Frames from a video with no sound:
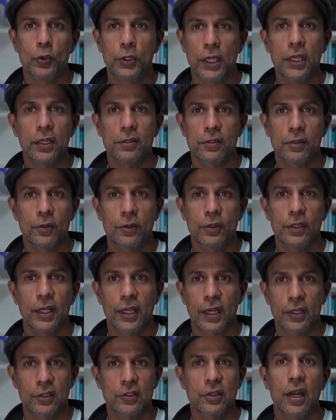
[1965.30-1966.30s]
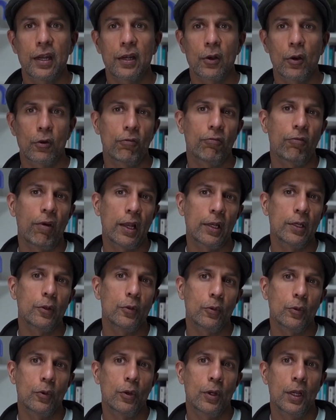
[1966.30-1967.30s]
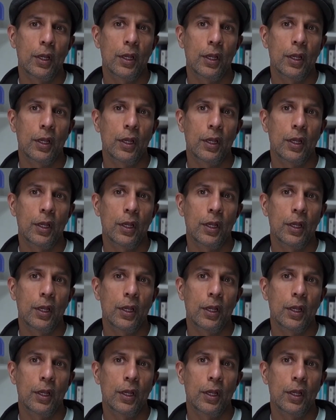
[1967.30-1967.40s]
things, they can actually add a lot of value.